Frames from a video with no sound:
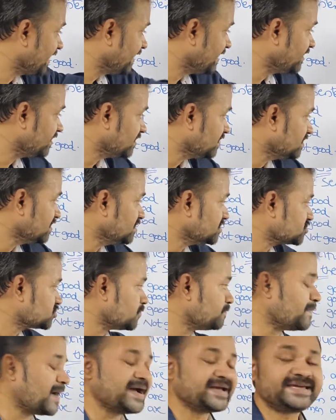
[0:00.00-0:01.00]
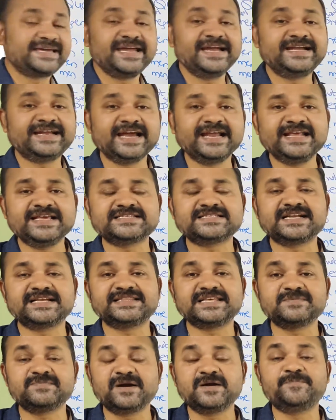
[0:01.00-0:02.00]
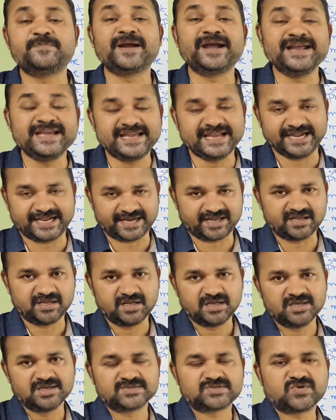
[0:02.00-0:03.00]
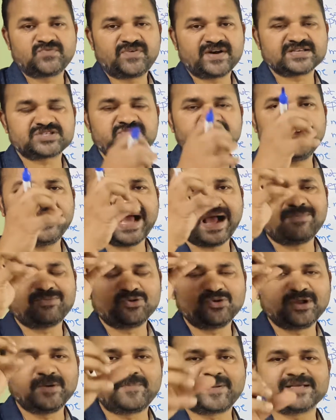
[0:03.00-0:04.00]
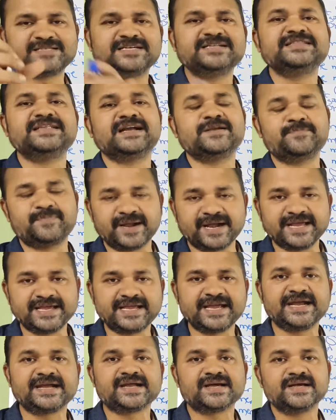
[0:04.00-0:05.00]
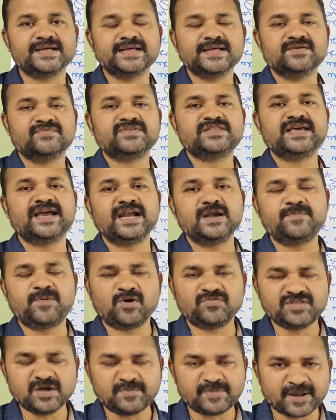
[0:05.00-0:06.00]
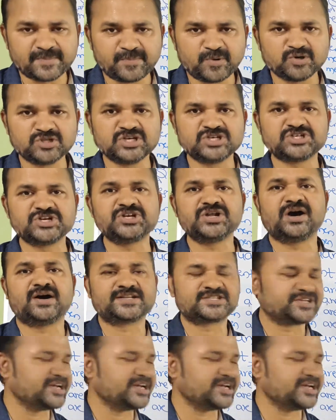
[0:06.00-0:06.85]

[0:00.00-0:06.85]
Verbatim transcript: tail. So monkey tail is nothing but predicate. So first we have to represent that predicate with the help of the preposition or